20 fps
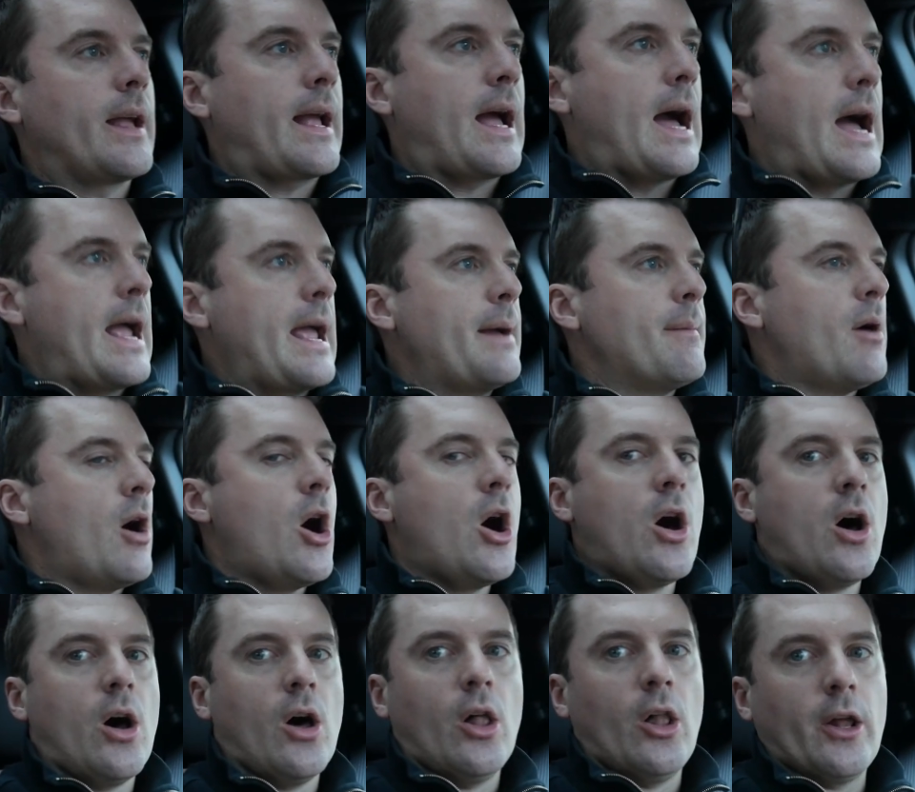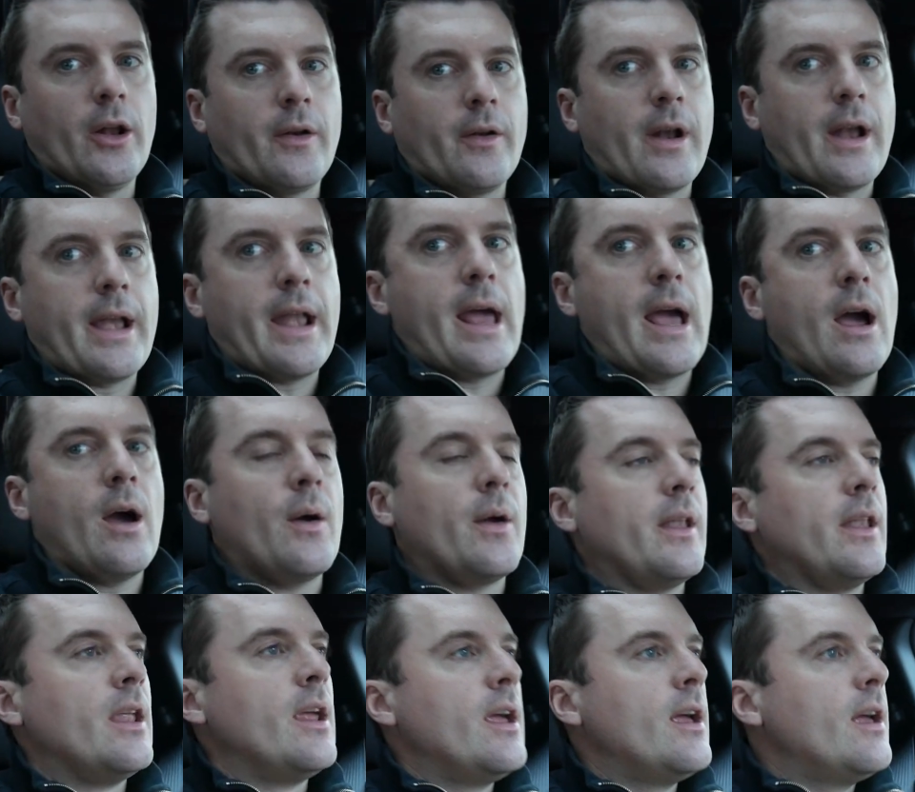Like, I am hauling right now,
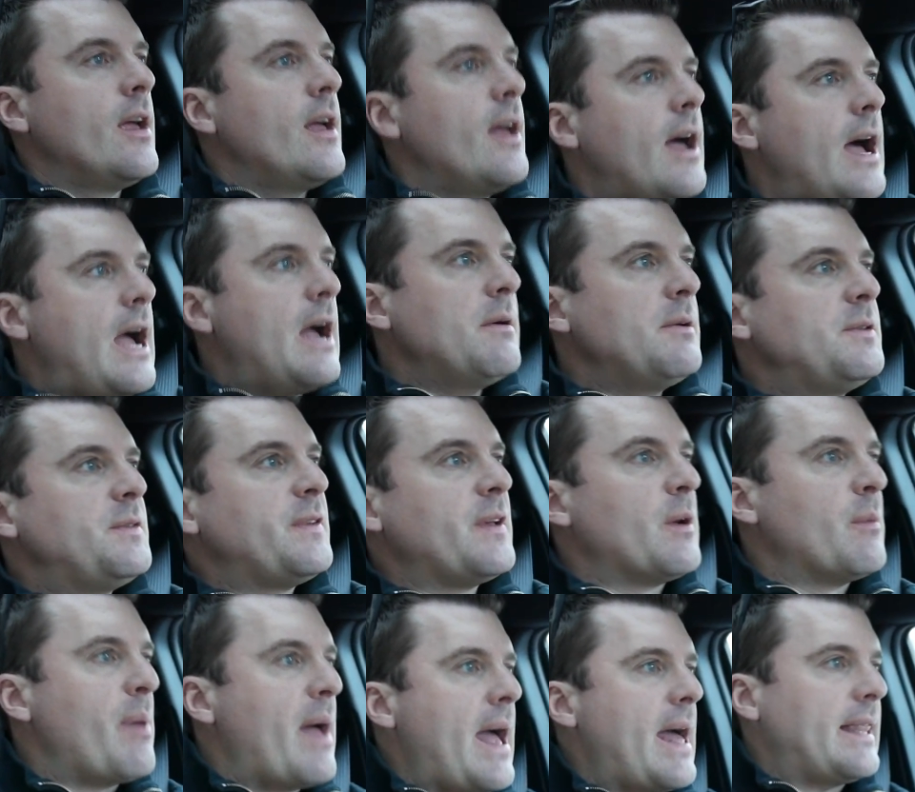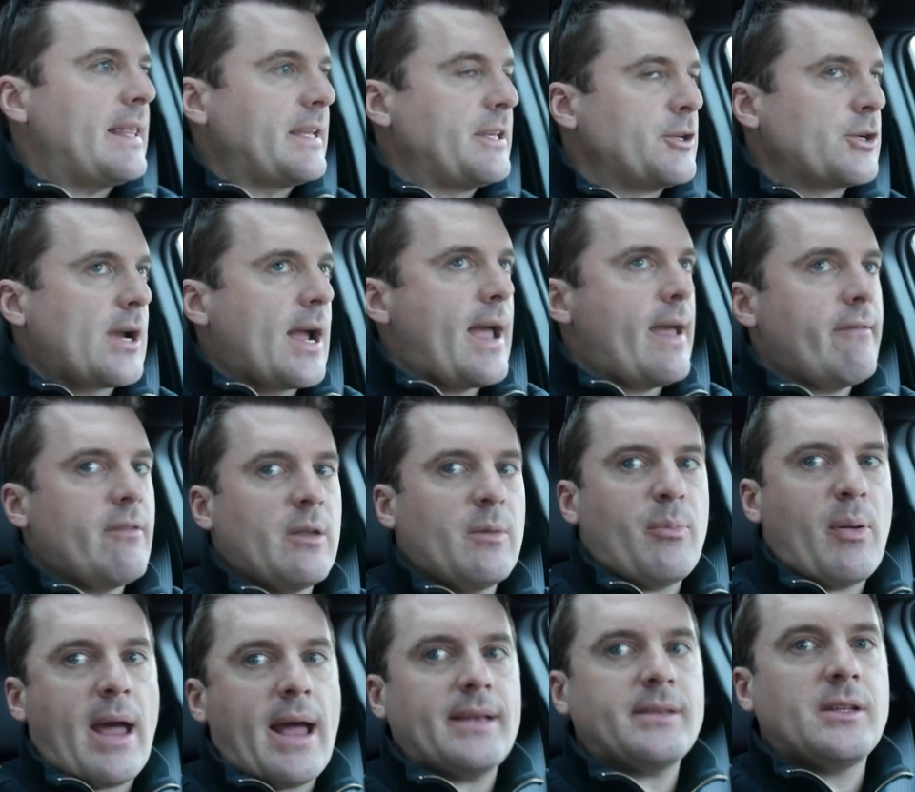and I always feel bad, like driving,
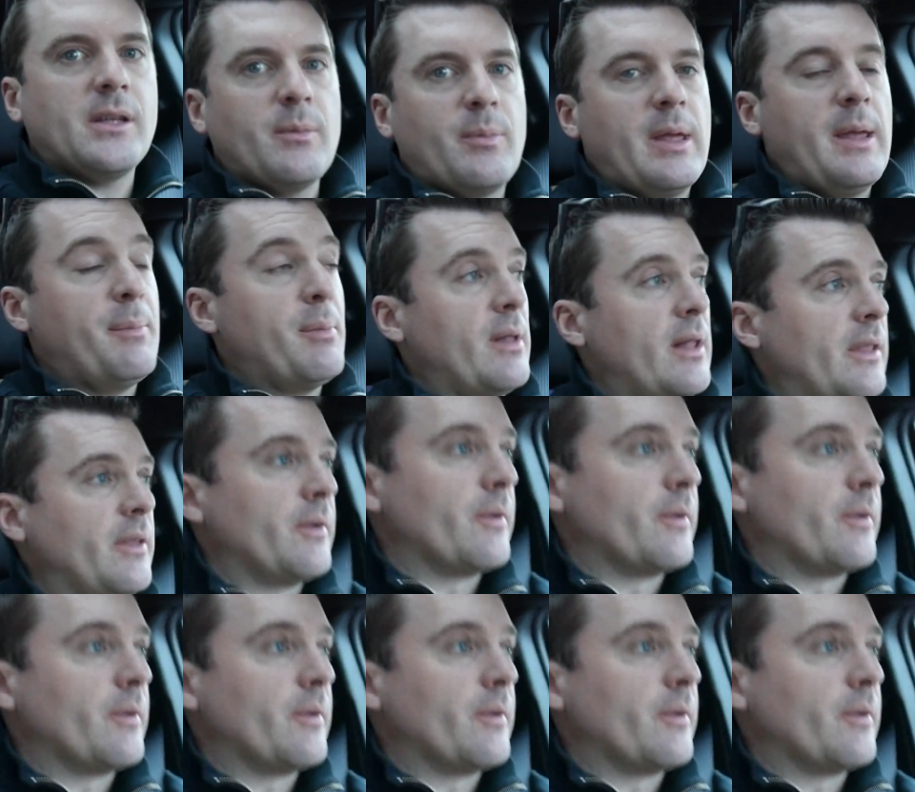passing people on